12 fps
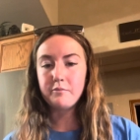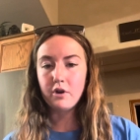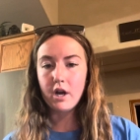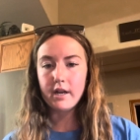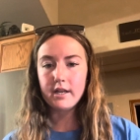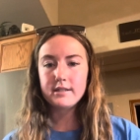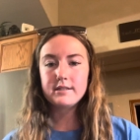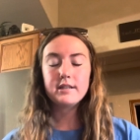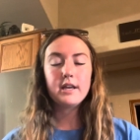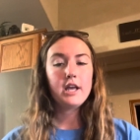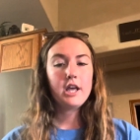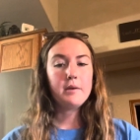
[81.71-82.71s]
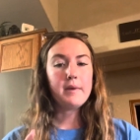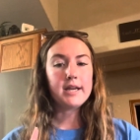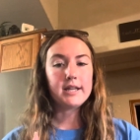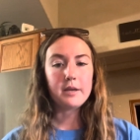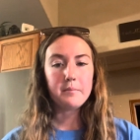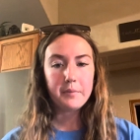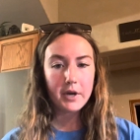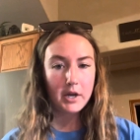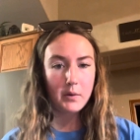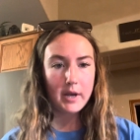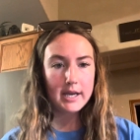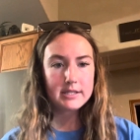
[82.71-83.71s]
products, mainly
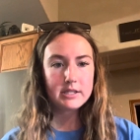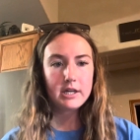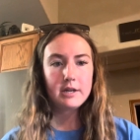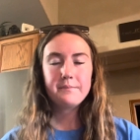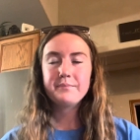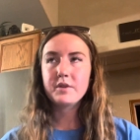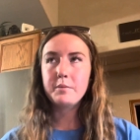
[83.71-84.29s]
Budweiser,